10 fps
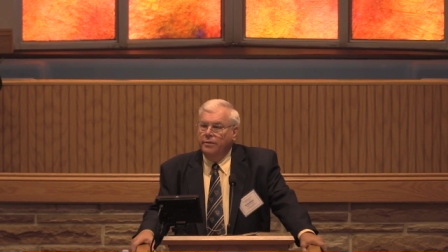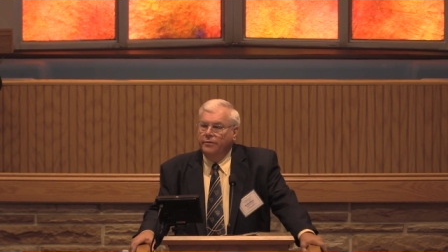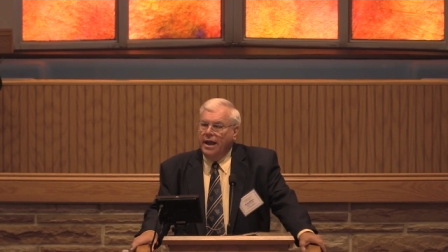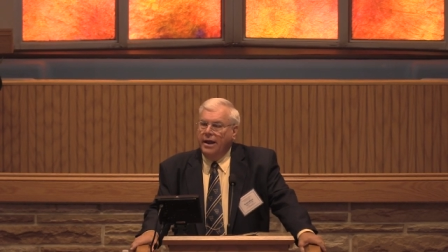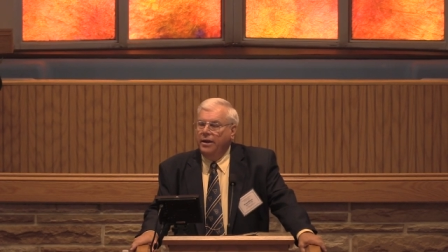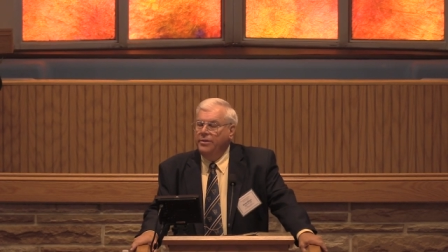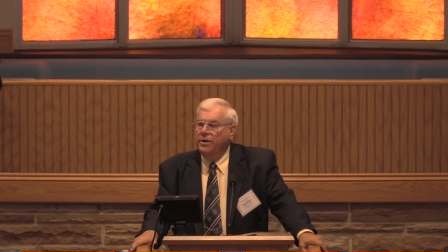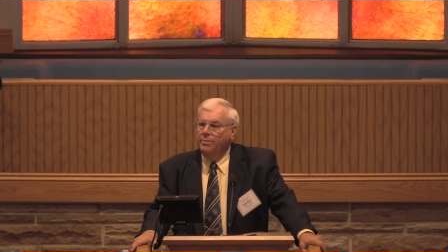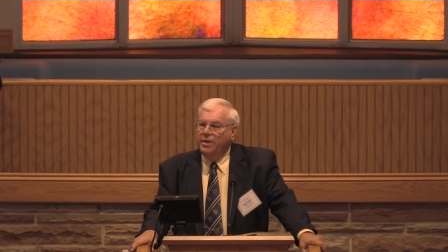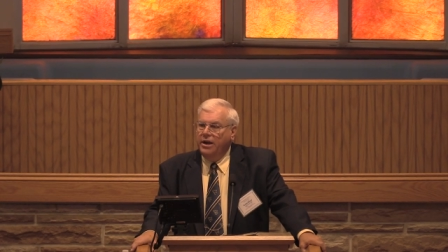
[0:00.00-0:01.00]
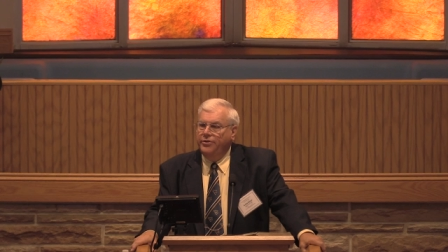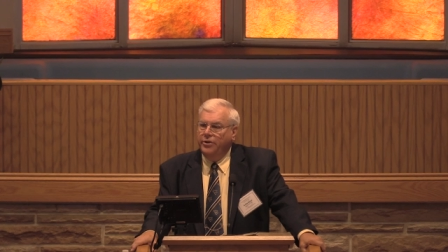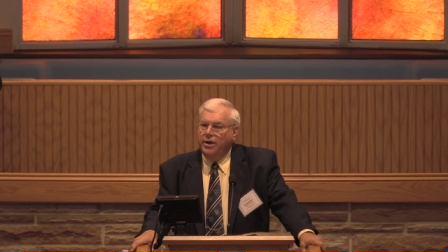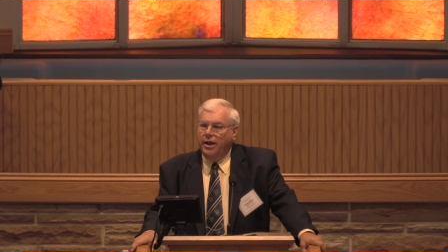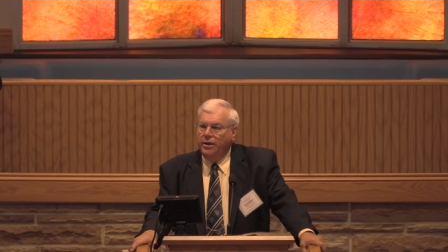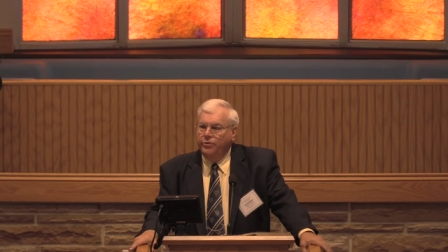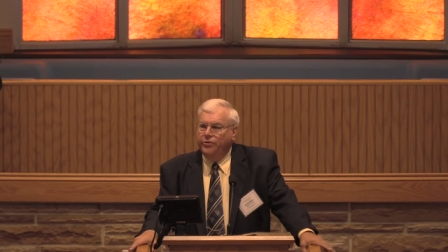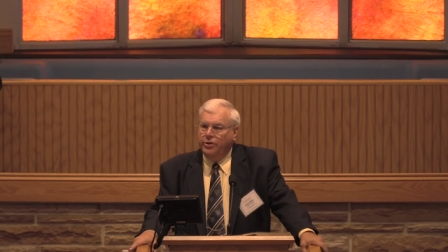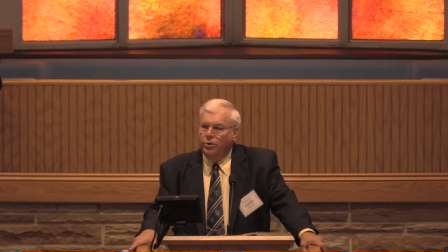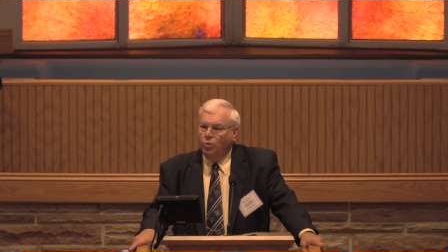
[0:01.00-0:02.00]
Sadly, there are many today who
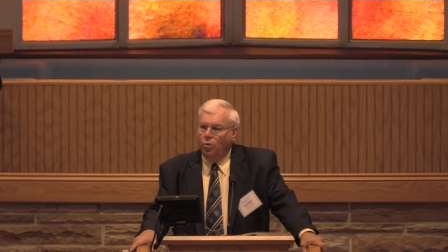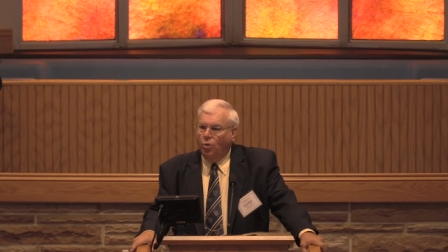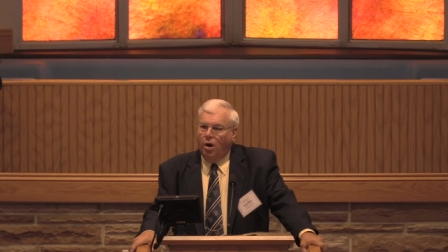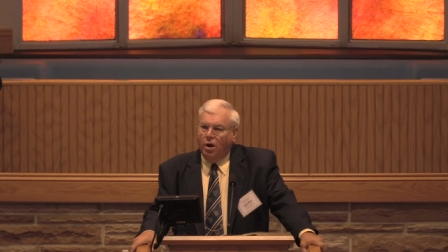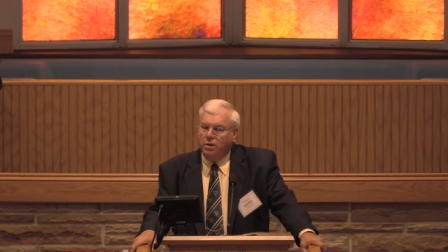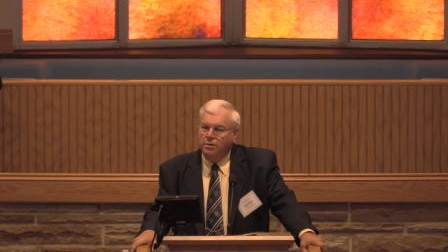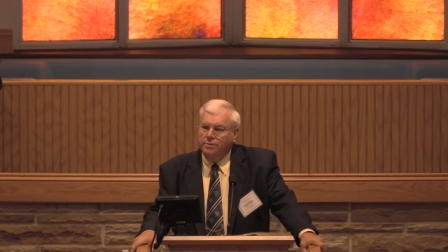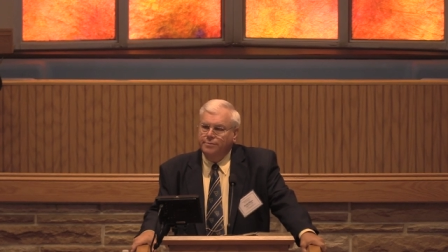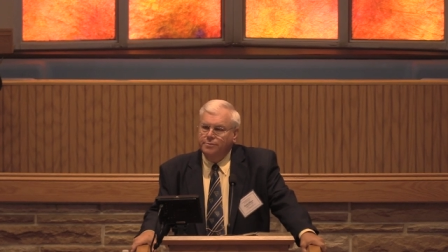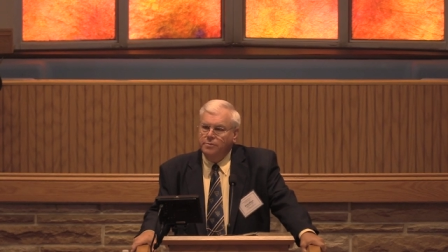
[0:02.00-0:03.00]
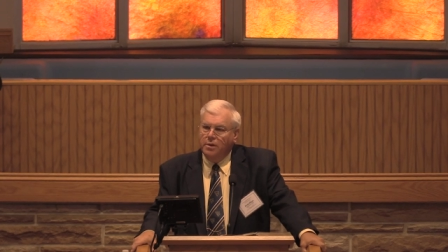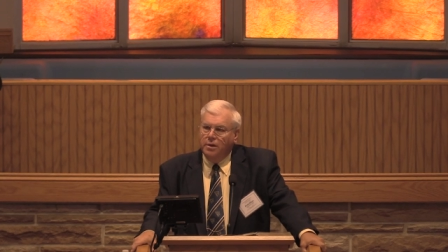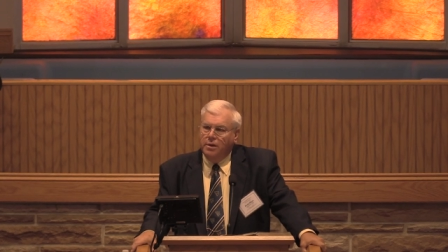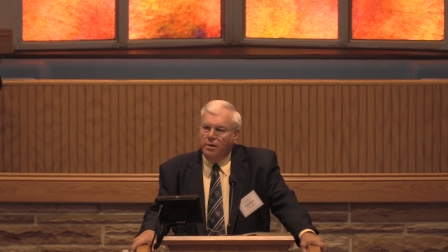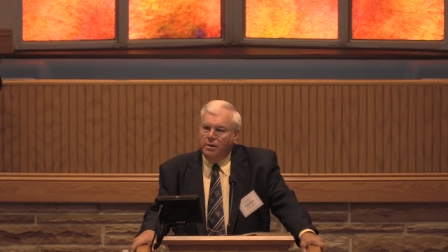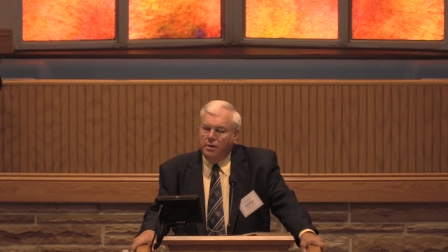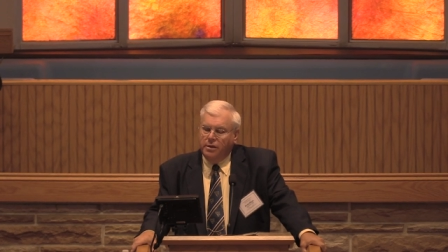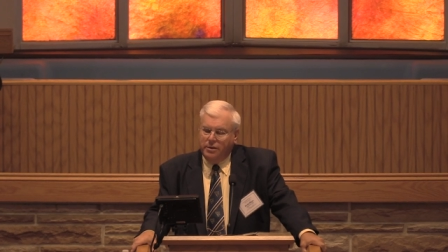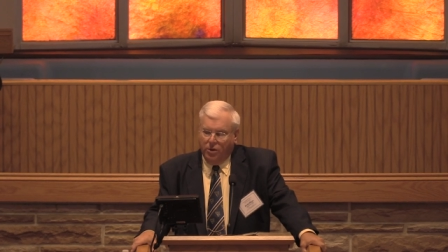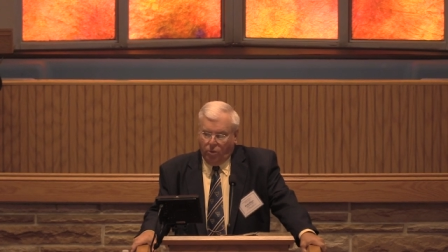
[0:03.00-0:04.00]
still won't walk
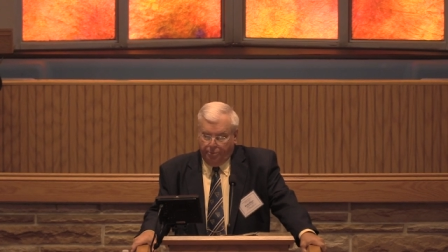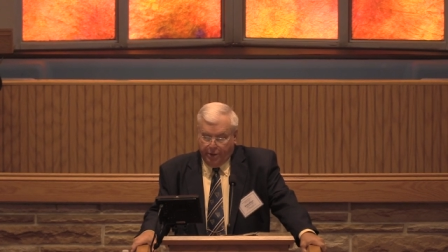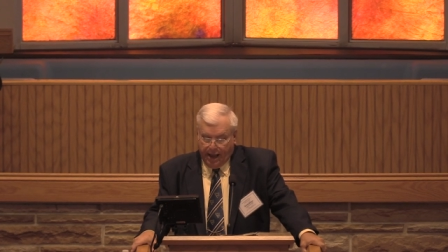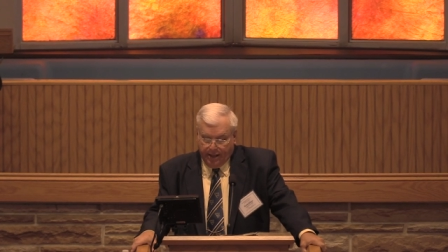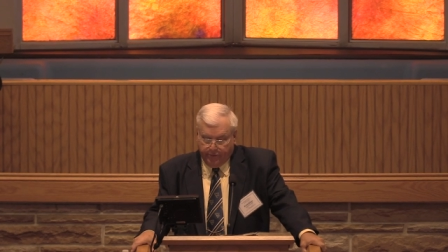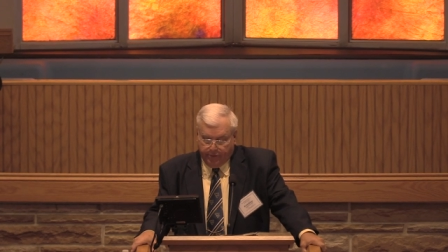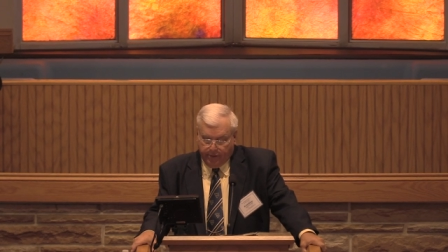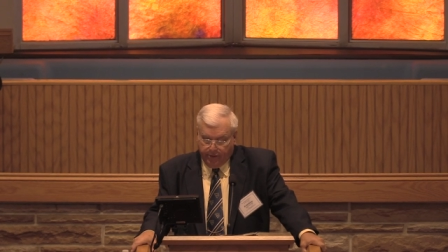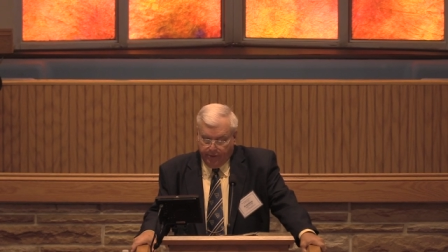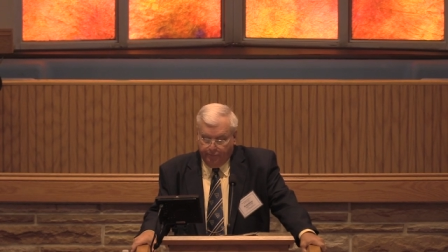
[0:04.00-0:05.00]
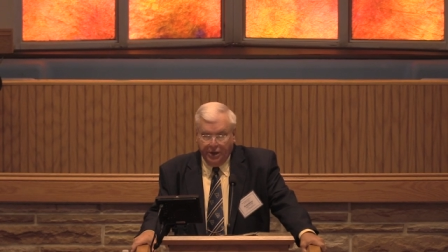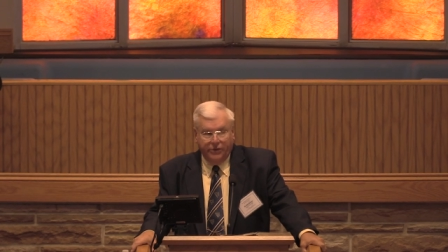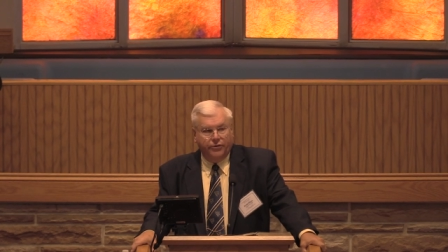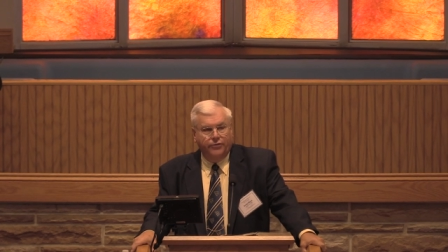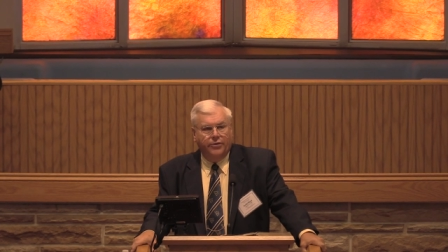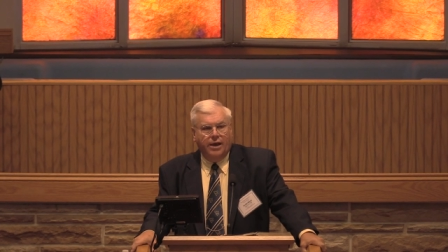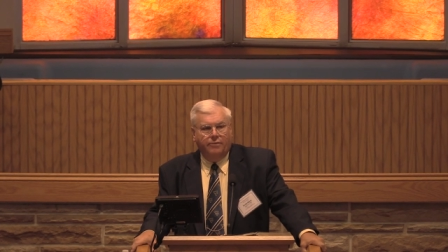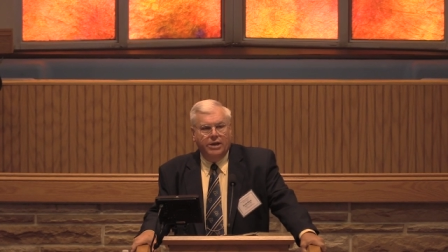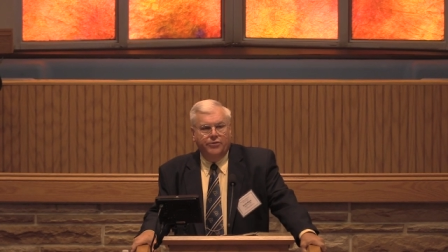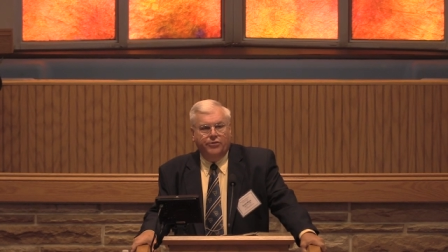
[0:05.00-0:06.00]
in the old paths of peace and
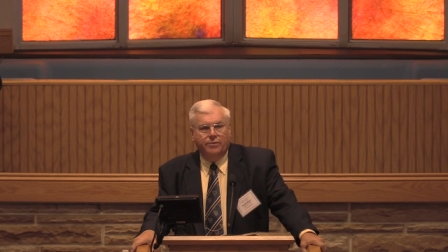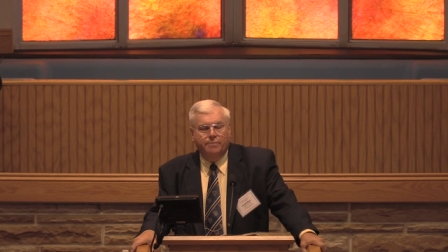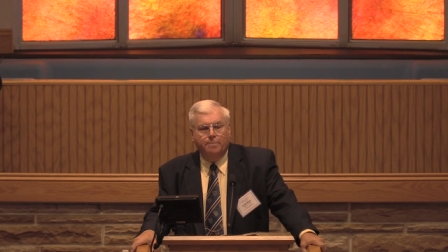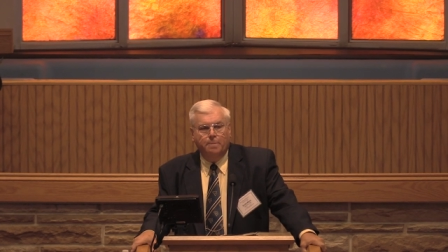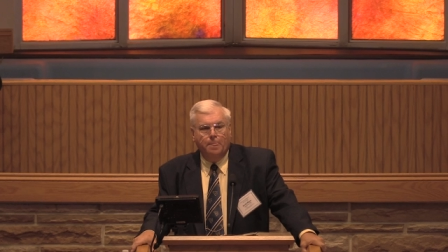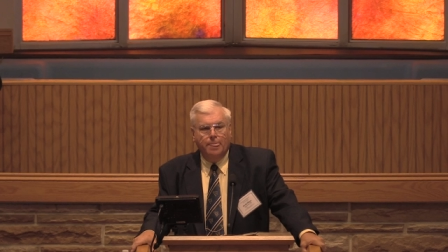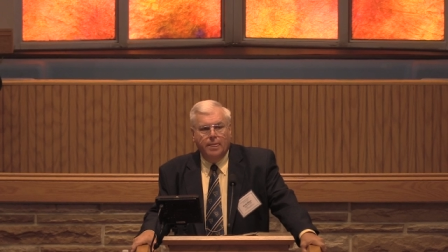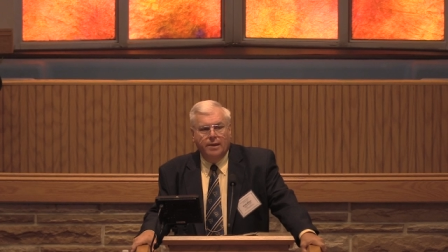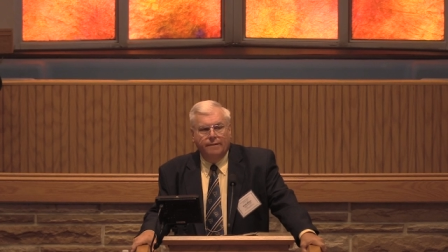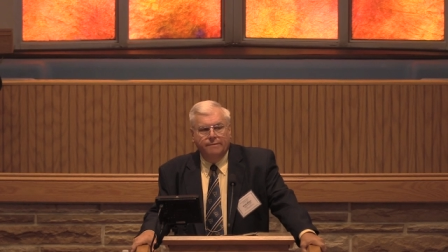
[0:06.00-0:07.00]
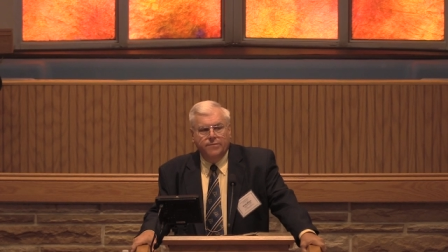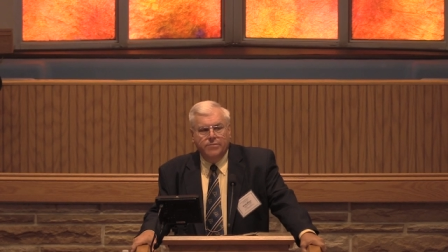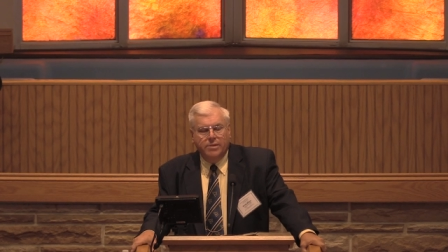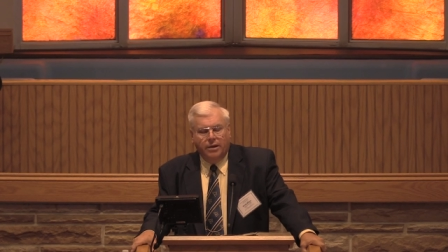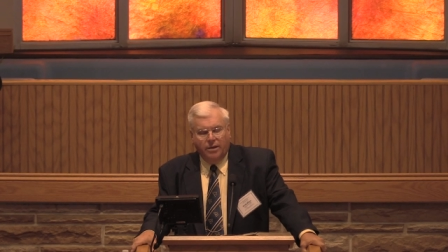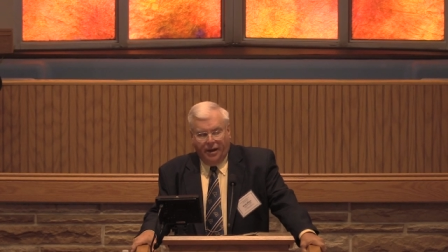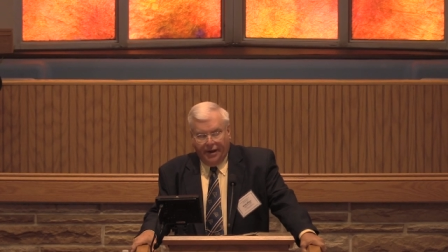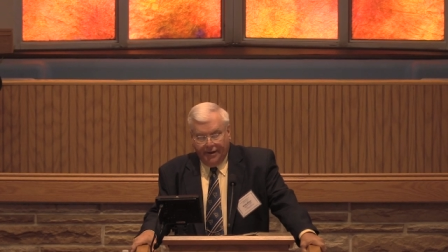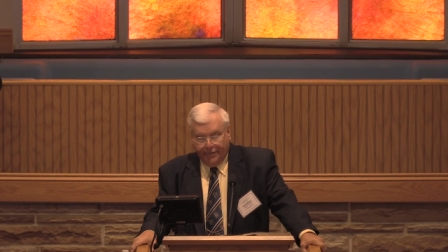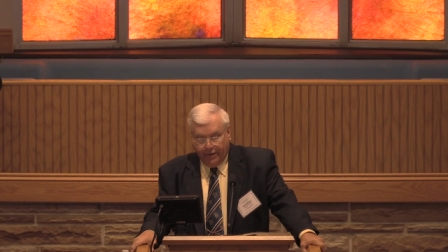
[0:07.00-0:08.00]
salvation that
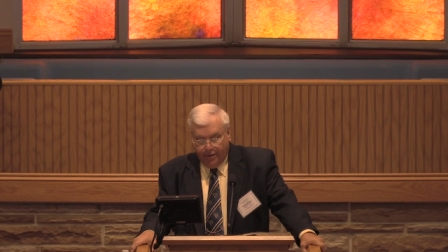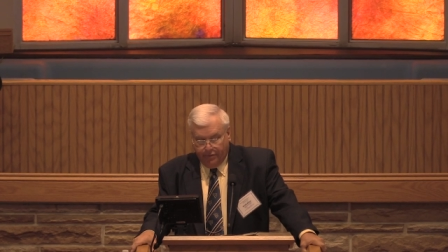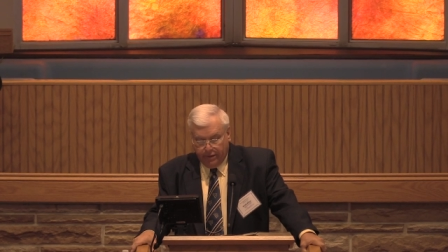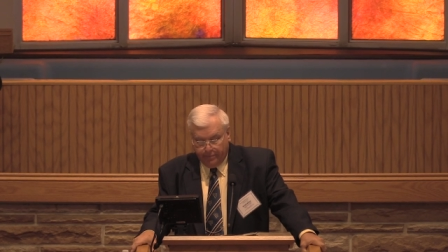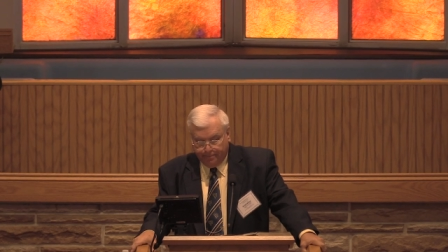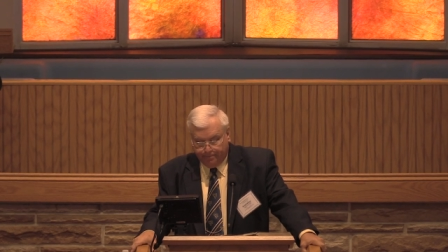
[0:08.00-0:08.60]
God has given.